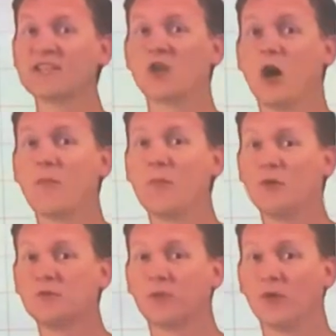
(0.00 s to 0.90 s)
common
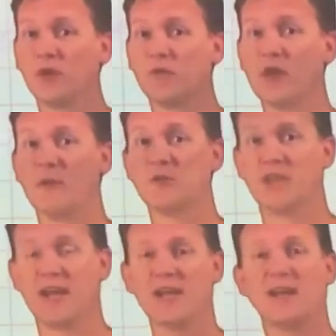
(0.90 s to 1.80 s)
multiple of the numbers 8